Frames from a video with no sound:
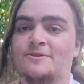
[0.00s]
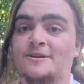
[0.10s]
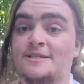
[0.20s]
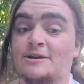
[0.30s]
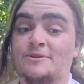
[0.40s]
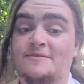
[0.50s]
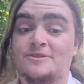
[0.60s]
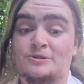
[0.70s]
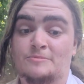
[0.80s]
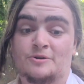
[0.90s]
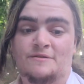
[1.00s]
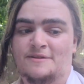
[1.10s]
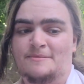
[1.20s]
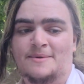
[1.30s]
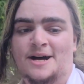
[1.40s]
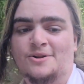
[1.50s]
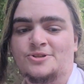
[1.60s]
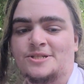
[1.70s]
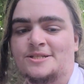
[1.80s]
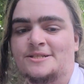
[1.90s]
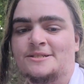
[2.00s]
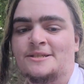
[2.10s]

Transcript: because I would love to do more of them, I'll just